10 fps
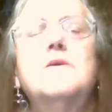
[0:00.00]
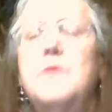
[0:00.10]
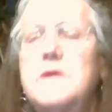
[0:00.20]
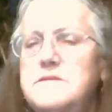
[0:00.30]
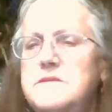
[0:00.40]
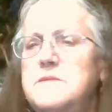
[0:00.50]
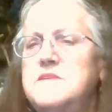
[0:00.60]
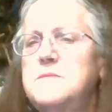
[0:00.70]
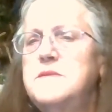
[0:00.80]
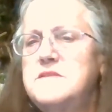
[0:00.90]
One of them
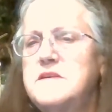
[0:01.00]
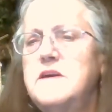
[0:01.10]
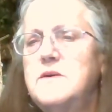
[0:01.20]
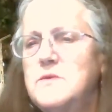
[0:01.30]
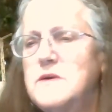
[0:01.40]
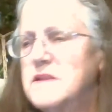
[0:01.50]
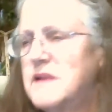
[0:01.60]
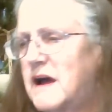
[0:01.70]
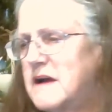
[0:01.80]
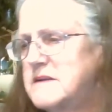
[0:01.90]
is missing you a
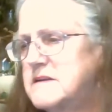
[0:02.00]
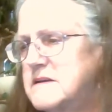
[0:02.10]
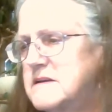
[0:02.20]
lot.